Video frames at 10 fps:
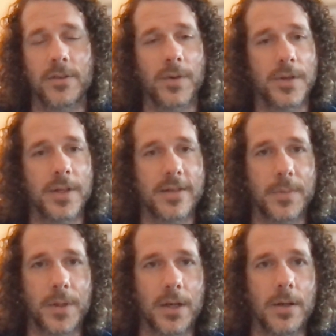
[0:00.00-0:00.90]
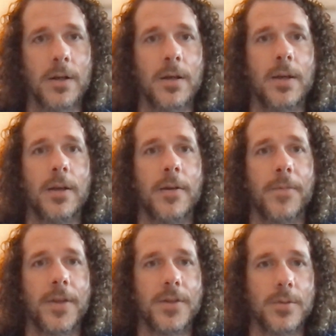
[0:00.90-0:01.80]
going to disappear
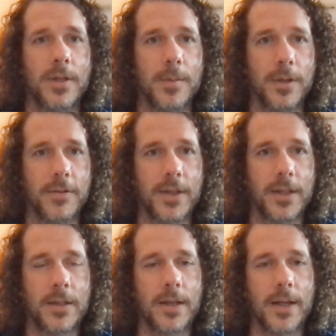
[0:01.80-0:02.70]
into the oblivion.